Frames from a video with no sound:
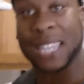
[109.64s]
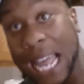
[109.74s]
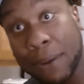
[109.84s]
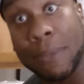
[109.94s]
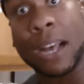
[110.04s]

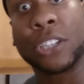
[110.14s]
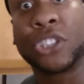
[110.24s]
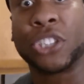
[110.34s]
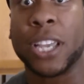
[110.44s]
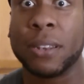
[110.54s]
like my
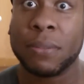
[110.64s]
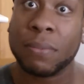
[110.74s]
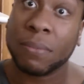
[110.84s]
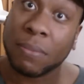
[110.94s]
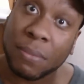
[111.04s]
shit,
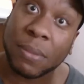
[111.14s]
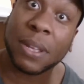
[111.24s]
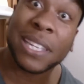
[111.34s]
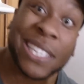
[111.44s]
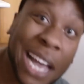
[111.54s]

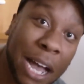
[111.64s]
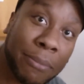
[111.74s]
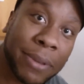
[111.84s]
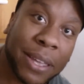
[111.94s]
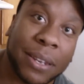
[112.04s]

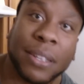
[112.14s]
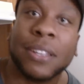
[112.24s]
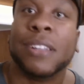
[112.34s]
comment,